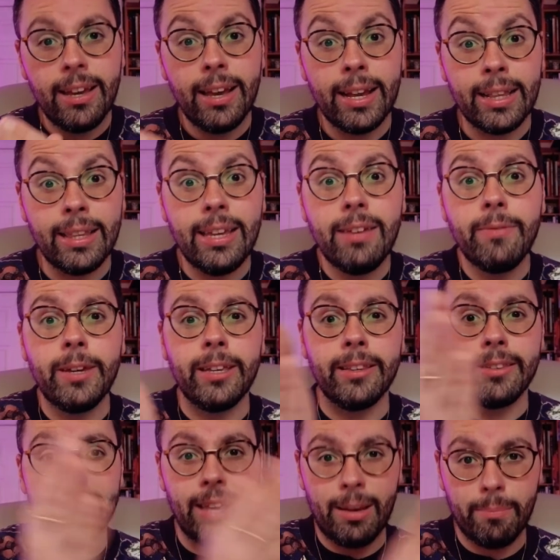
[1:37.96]
and
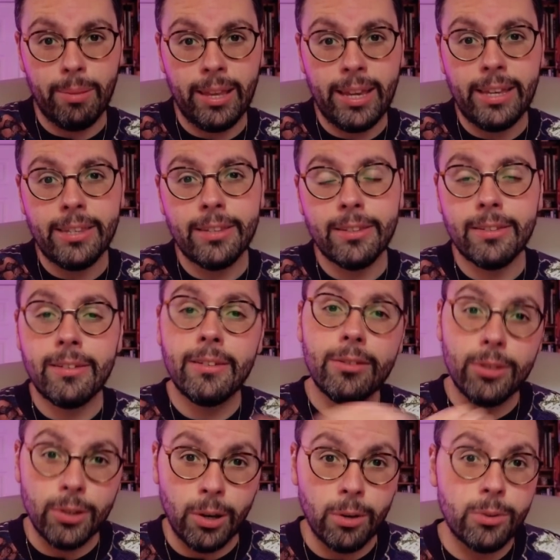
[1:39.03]
leaving that place
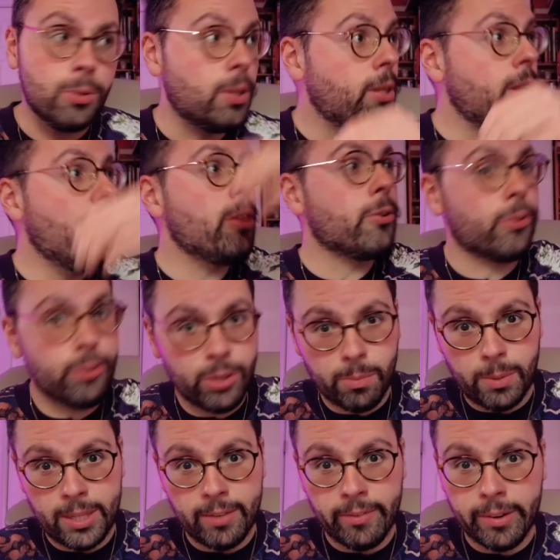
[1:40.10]
to go to another
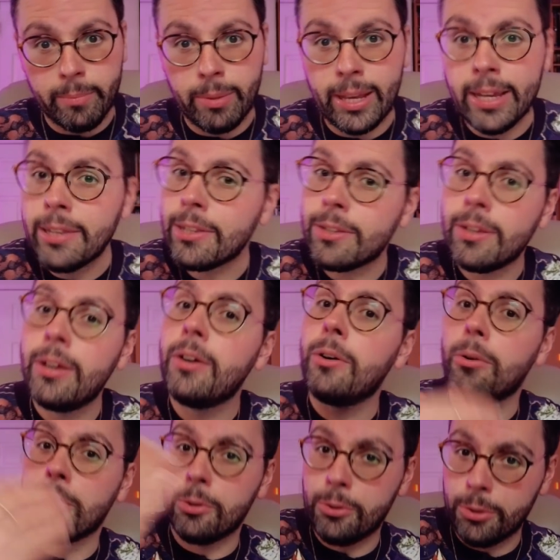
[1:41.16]
specific place
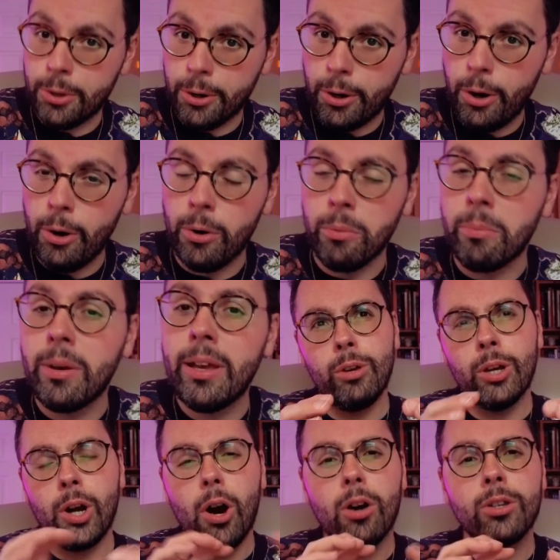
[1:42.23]
or to their home.
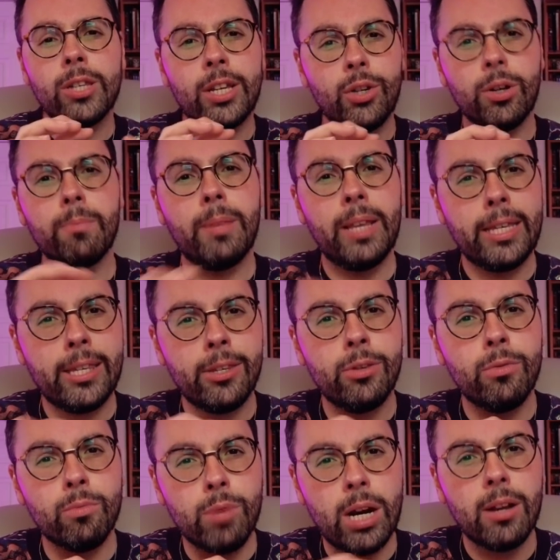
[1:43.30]
In car-centric places,
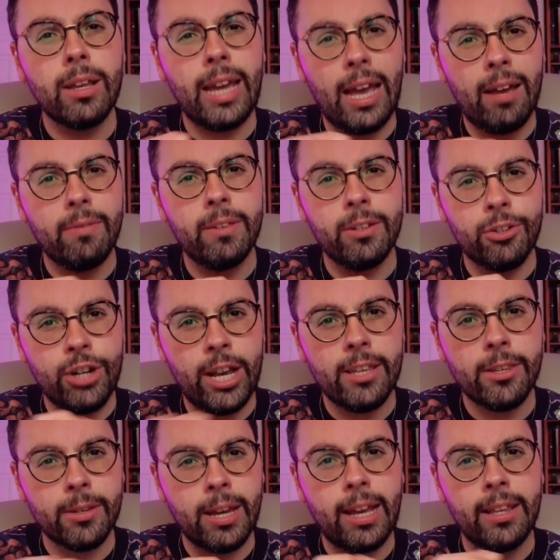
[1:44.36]
you rarely have the
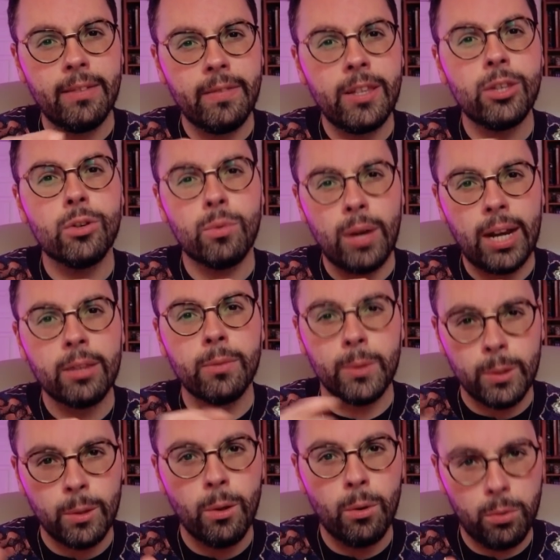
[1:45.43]
chance to kind of interact with
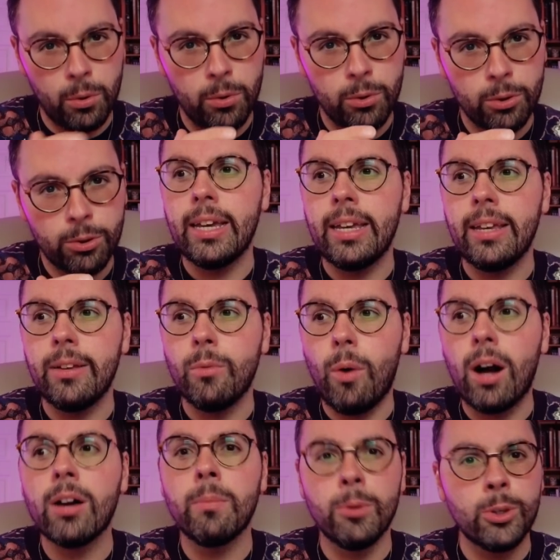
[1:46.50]
the locals. In
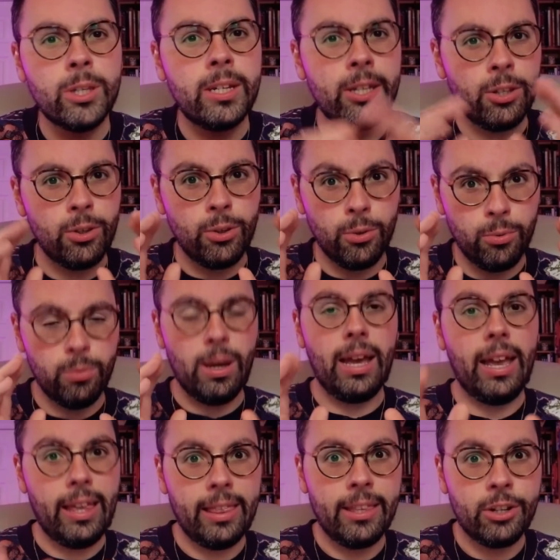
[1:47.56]
walkable cities,
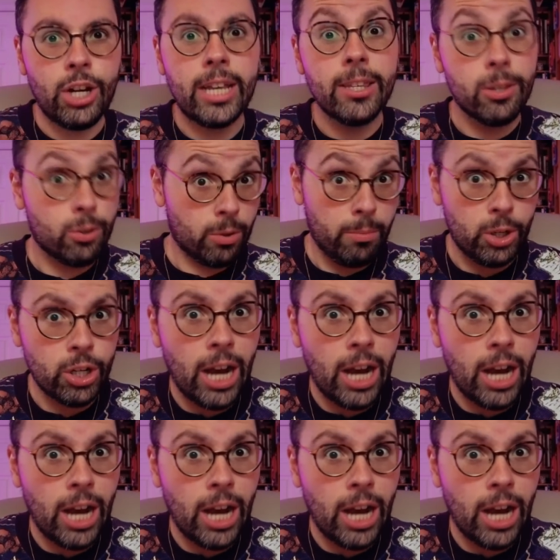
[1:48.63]
the chances are much